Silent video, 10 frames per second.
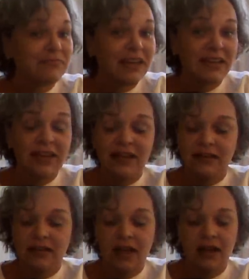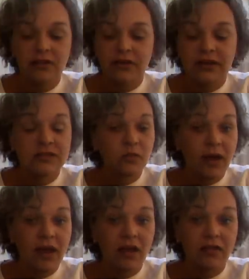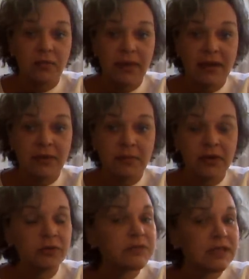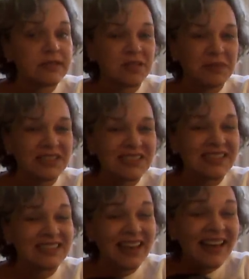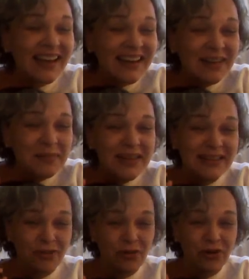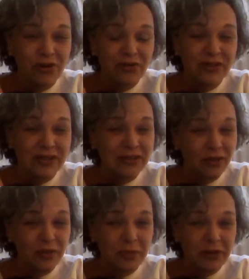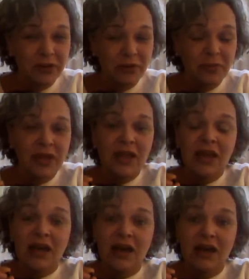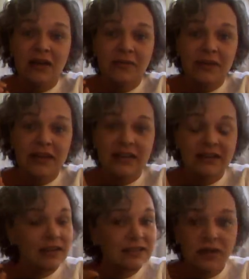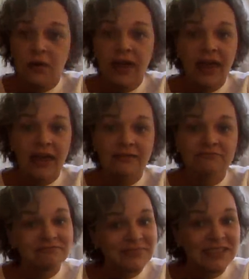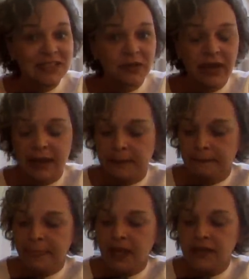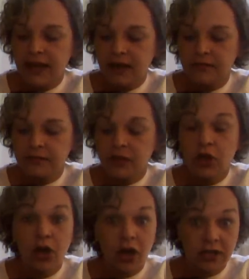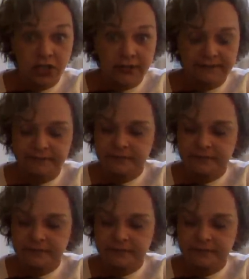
Again, coloring as well. The baby poop tends to be just a tiny bit darker than adult poop. And it's okay. It's okay. Now, caution.